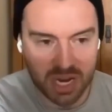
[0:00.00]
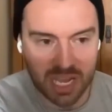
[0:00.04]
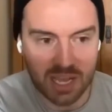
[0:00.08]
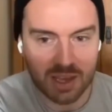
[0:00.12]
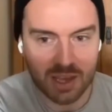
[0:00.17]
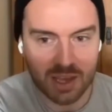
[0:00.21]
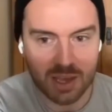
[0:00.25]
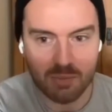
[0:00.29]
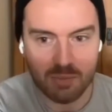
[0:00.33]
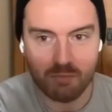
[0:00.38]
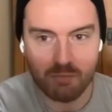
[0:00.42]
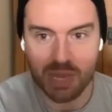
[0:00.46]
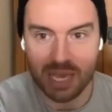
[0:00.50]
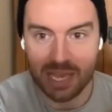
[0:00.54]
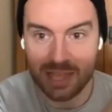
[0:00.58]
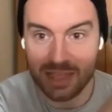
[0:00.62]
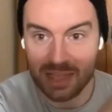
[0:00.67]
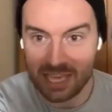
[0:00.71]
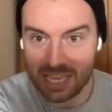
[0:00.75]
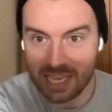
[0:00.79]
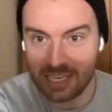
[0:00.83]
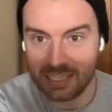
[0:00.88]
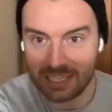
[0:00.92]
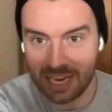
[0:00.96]
money
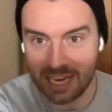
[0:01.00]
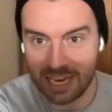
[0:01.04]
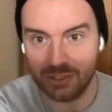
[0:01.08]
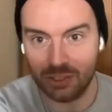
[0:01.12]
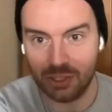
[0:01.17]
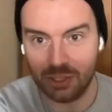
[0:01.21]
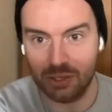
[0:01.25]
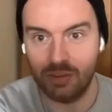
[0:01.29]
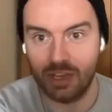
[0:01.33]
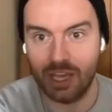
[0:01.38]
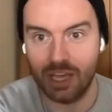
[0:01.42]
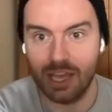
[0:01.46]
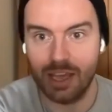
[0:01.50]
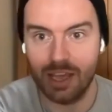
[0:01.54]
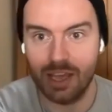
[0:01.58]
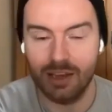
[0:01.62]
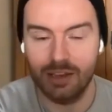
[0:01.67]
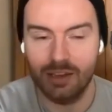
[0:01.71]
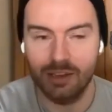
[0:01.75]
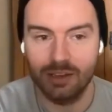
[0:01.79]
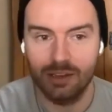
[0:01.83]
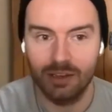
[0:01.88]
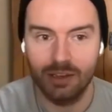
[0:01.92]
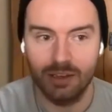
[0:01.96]
be in these hands over
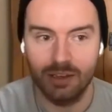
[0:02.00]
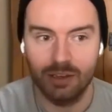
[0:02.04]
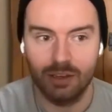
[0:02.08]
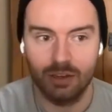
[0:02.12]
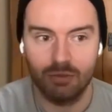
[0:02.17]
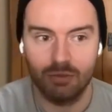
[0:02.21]
here